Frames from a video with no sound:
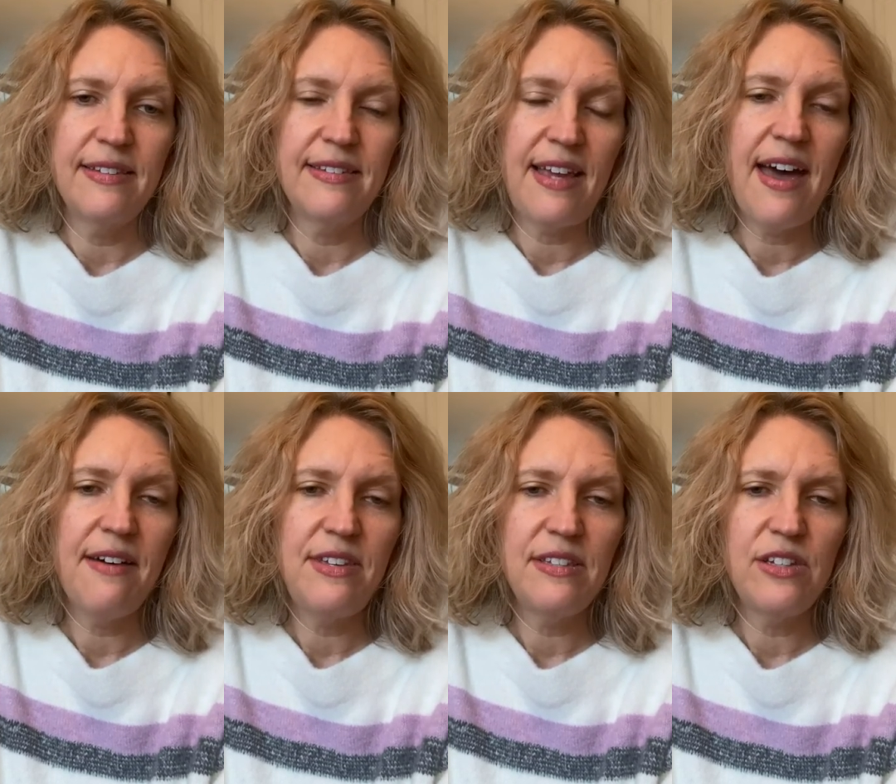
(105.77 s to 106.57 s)
to
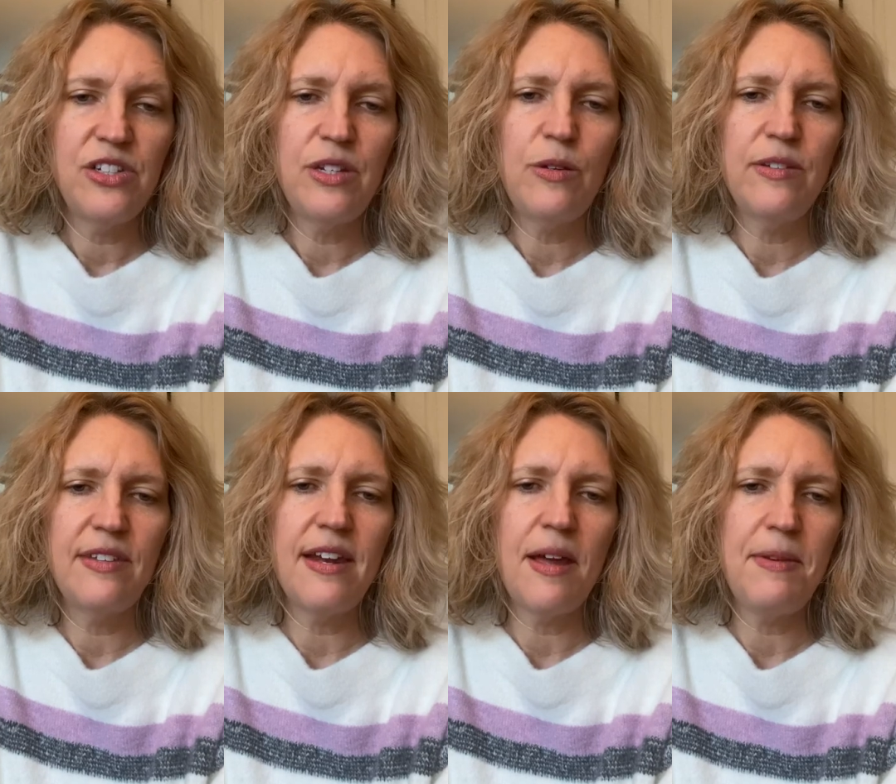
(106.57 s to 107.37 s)
have these issues,
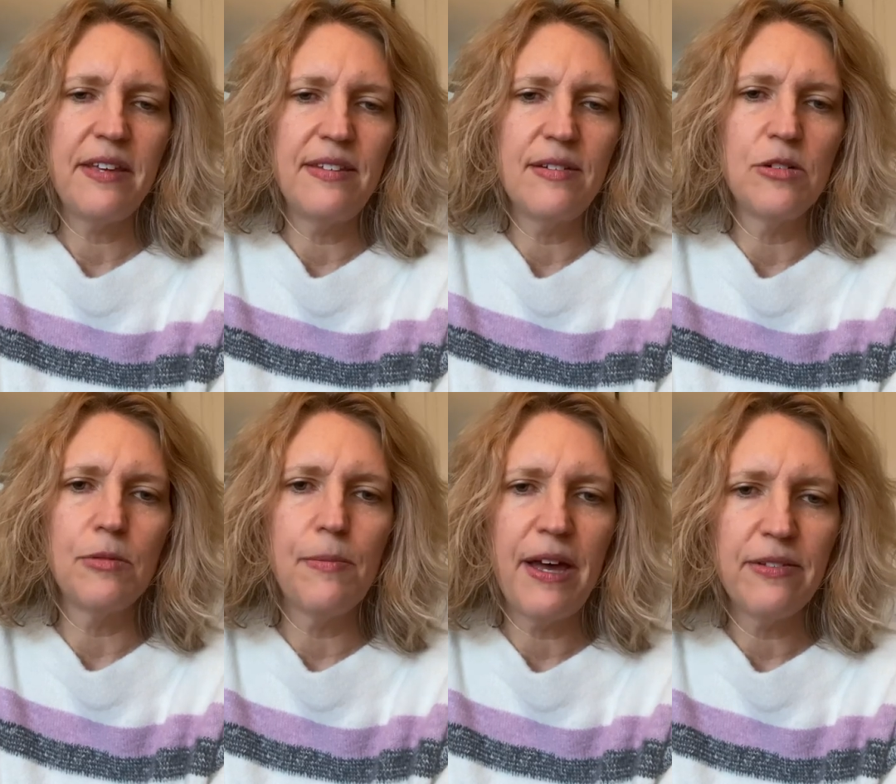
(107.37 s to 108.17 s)
and IBS is
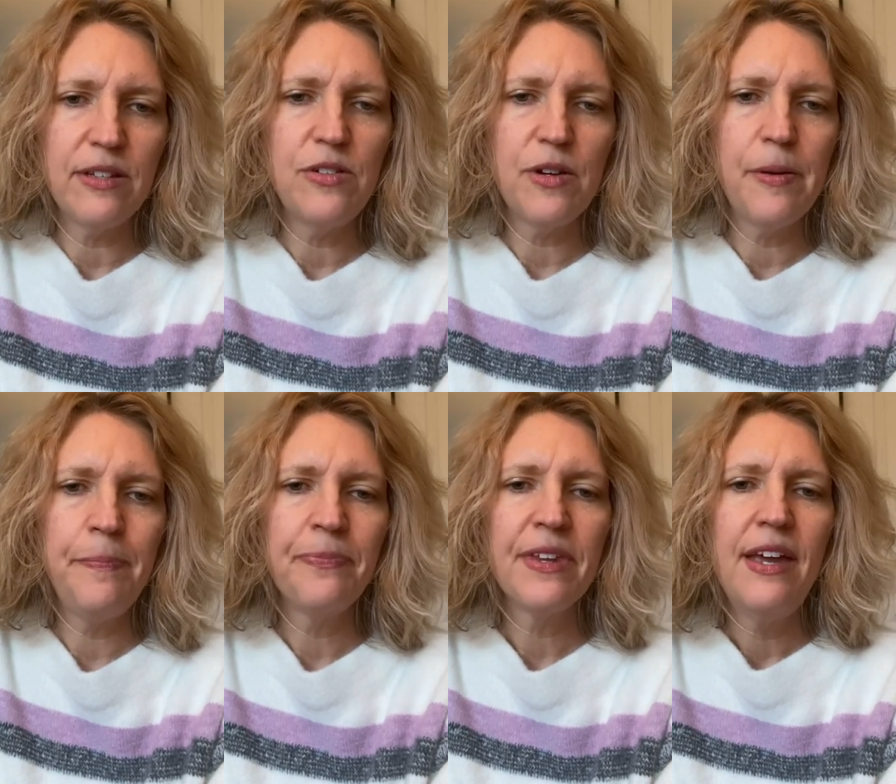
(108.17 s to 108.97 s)
irritable bowel
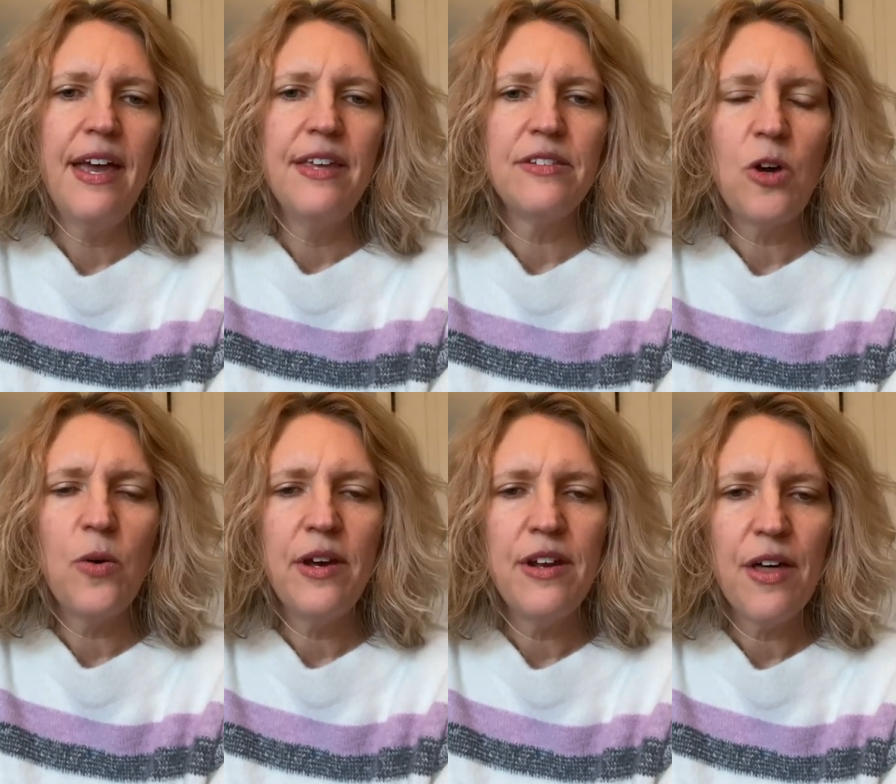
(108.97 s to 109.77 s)
syndrome. So
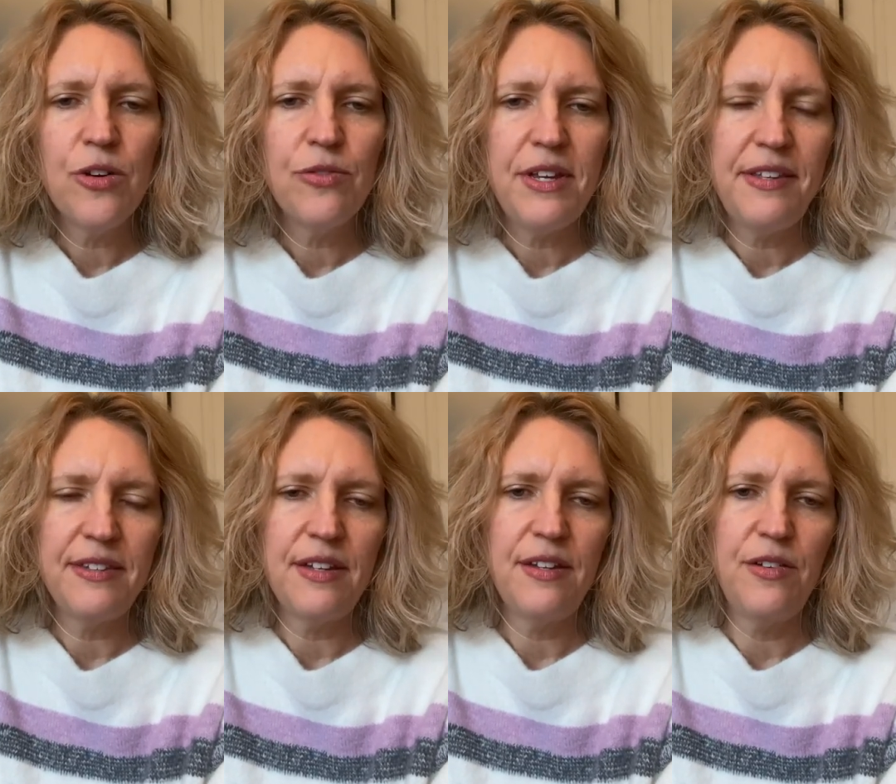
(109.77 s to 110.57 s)
another
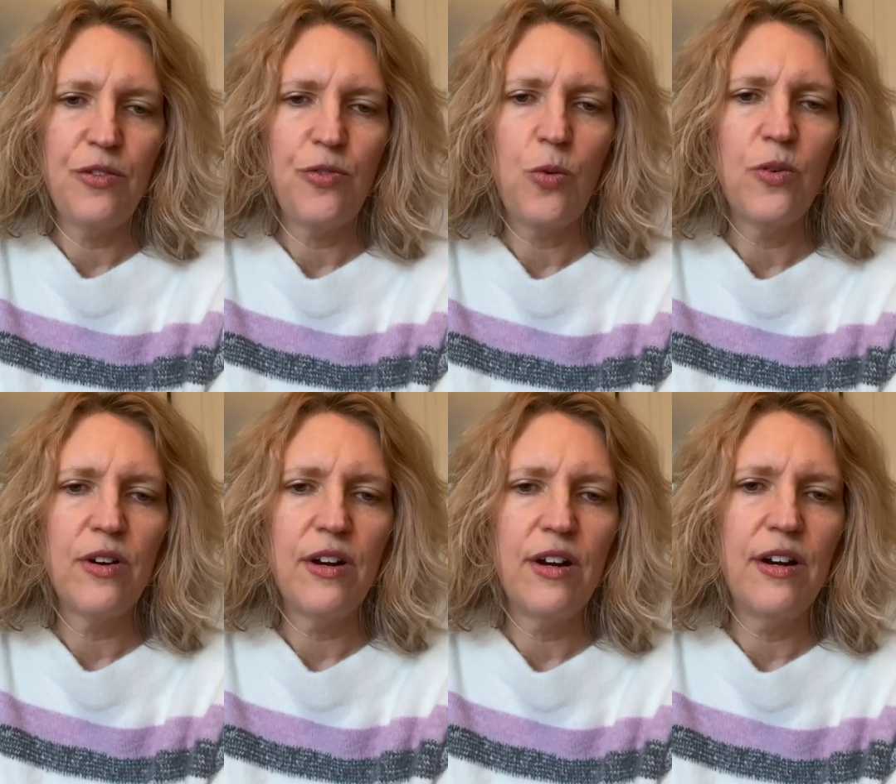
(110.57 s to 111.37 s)
reason
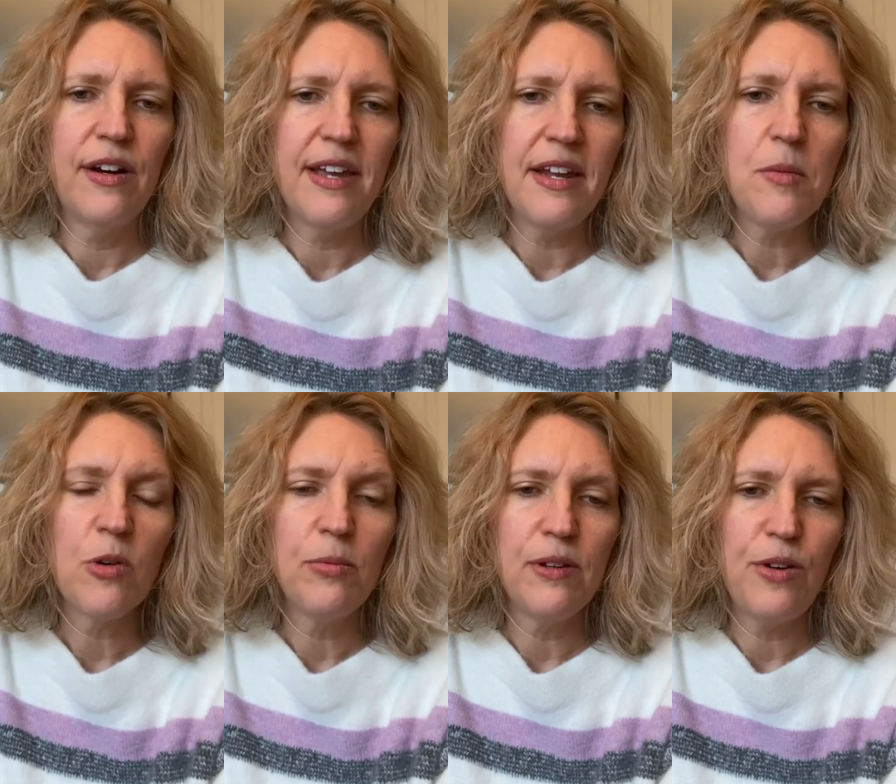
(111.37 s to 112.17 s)
for getting
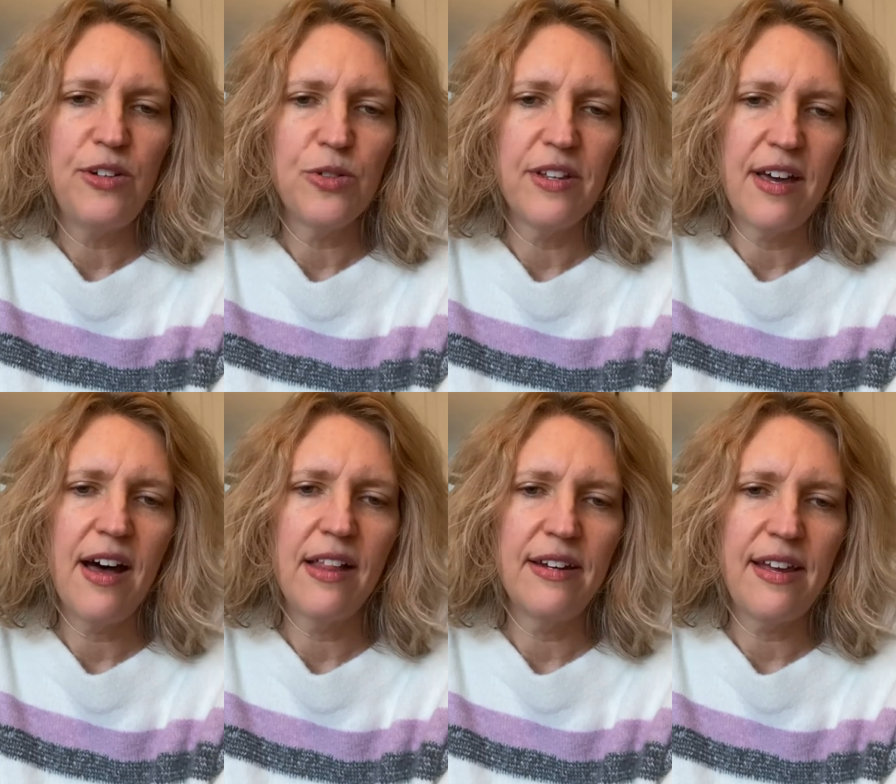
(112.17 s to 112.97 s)
more bloated during the
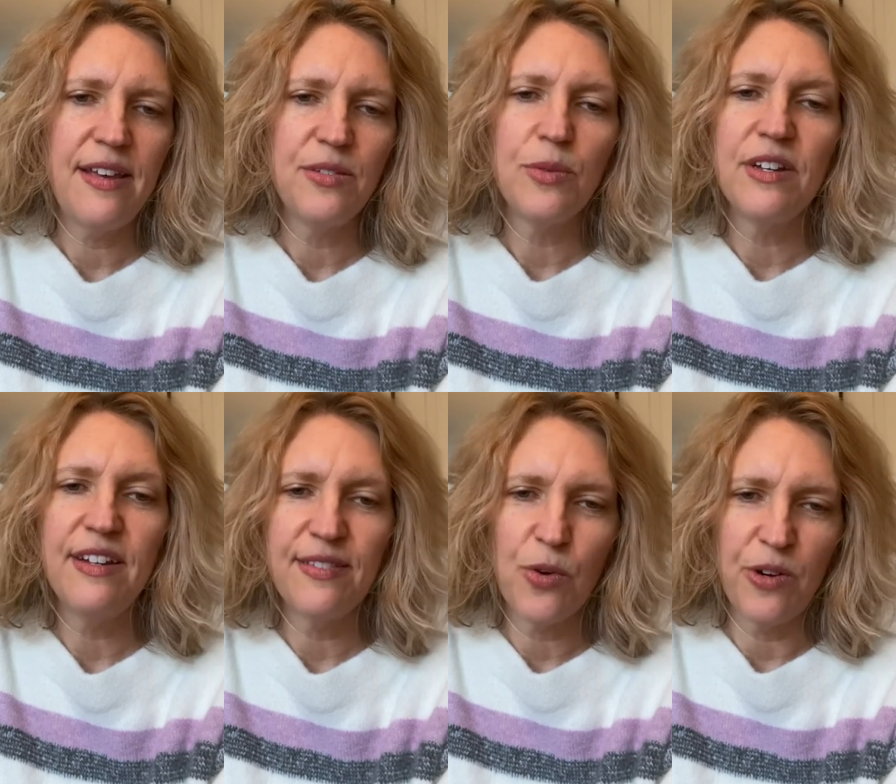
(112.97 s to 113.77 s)
holidays would,
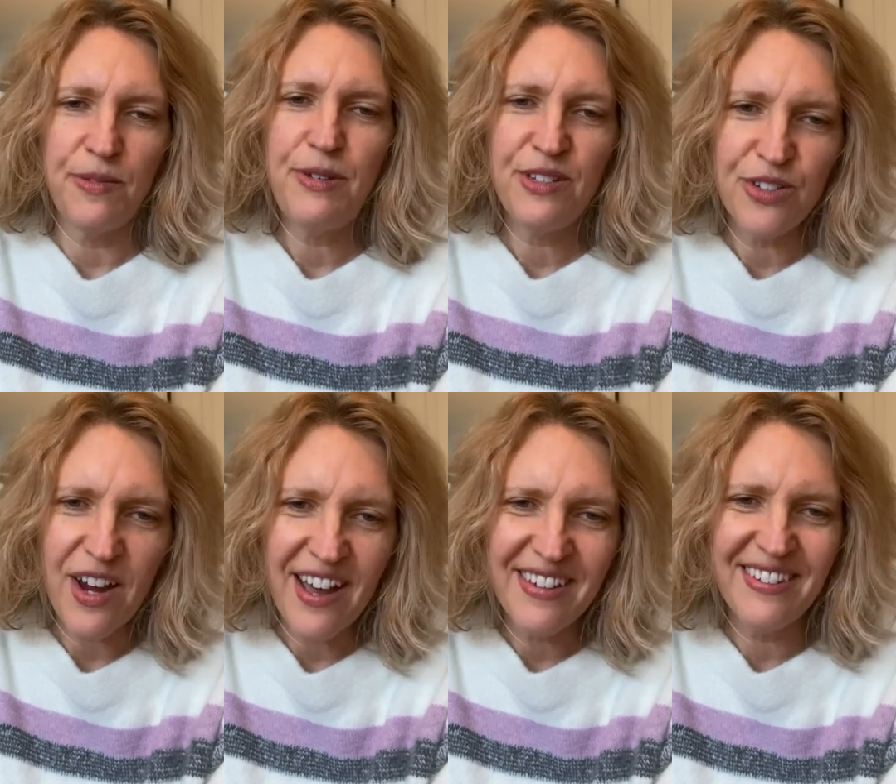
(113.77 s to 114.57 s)
of course, be
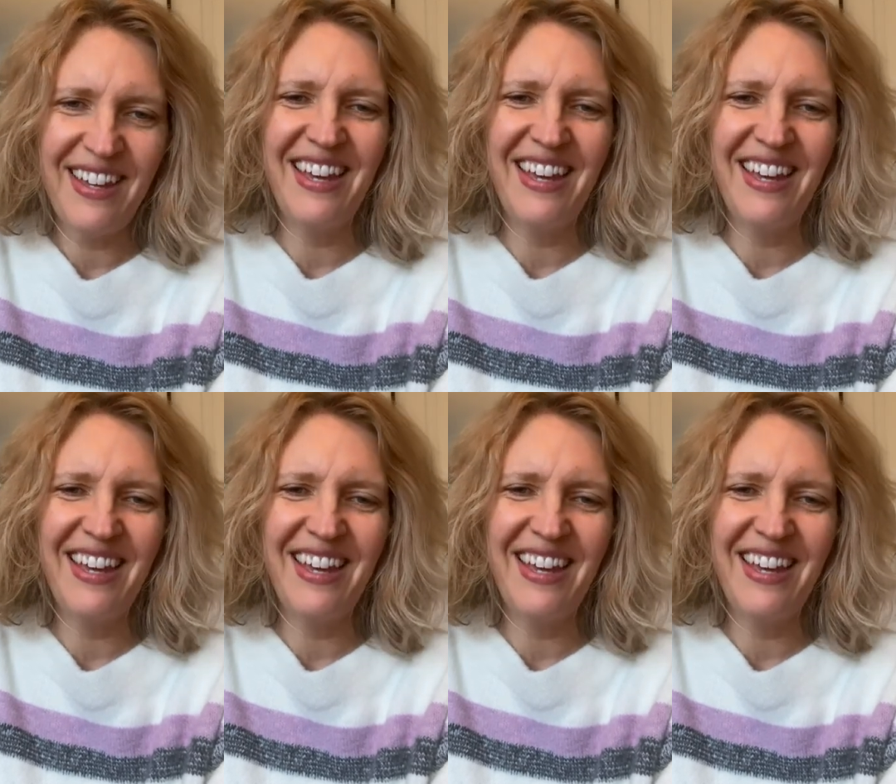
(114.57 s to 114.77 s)
stress.